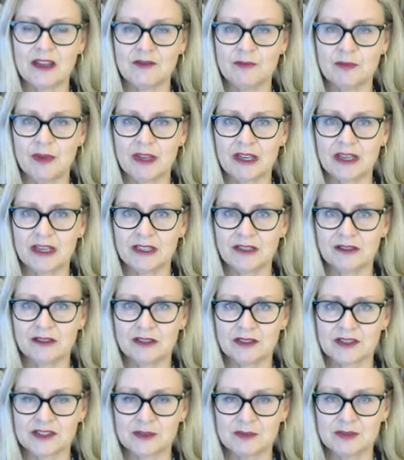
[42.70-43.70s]
been
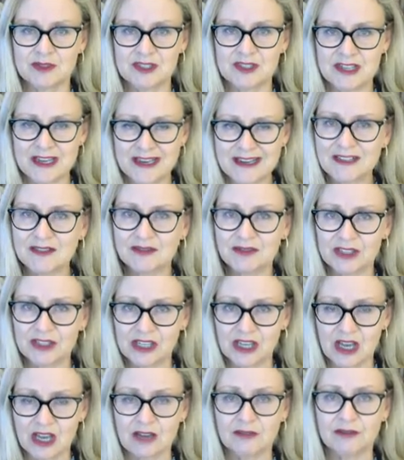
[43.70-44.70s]
substantively
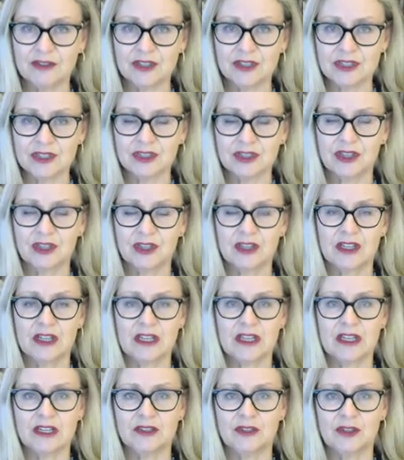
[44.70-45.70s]
covered
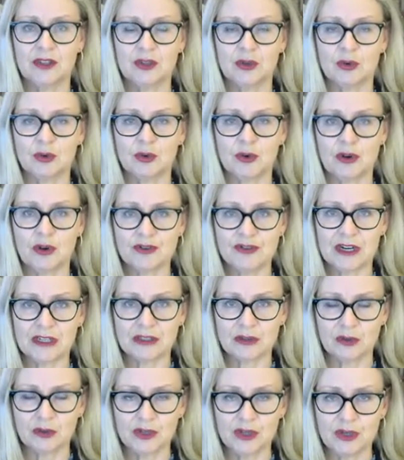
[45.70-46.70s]
in your contract law
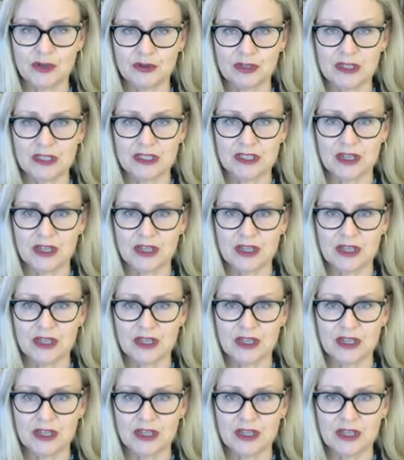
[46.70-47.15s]
unit.